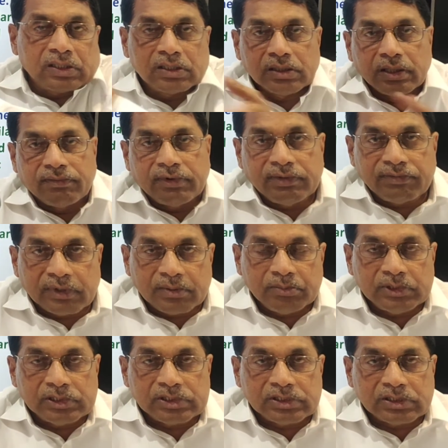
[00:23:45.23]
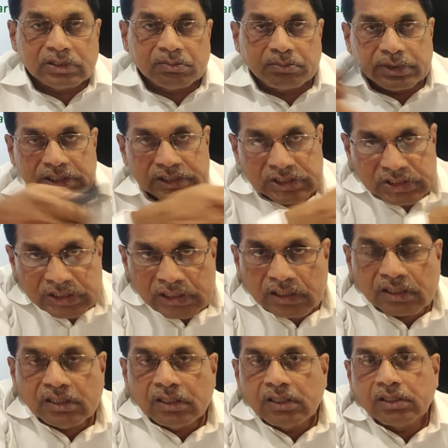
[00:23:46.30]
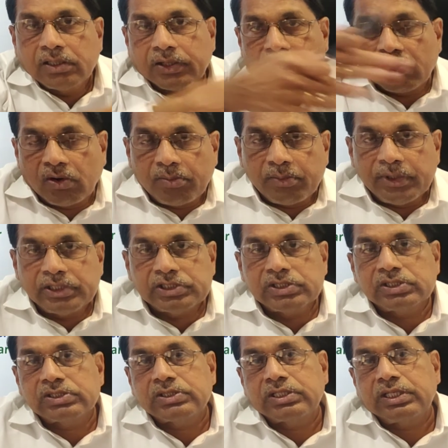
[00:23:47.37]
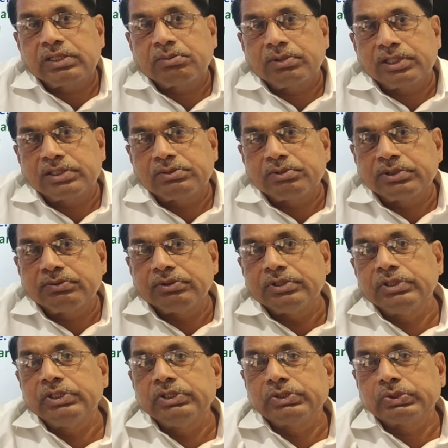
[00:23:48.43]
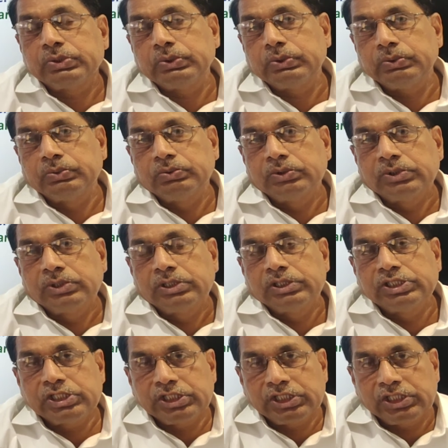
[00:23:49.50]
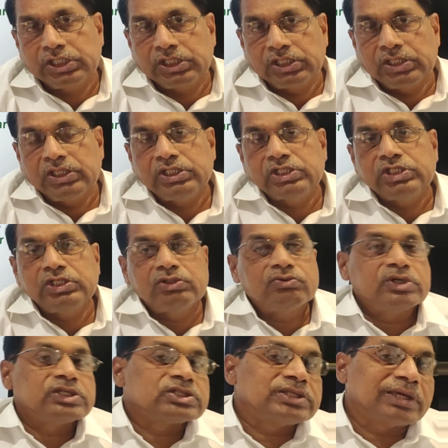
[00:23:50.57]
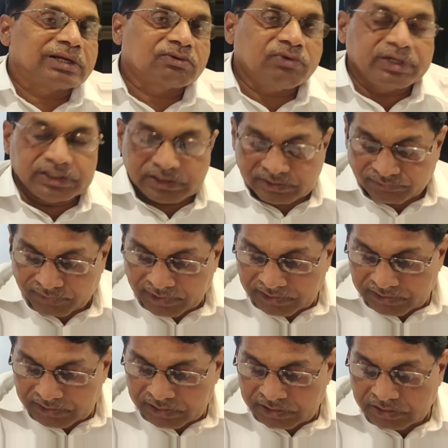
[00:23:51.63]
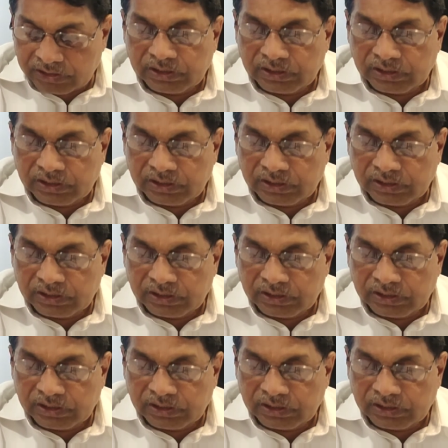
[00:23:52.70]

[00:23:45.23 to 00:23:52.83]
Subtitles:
away from each other, but still recombinations take place between these two. Genetically, gene-wise, they are quite different.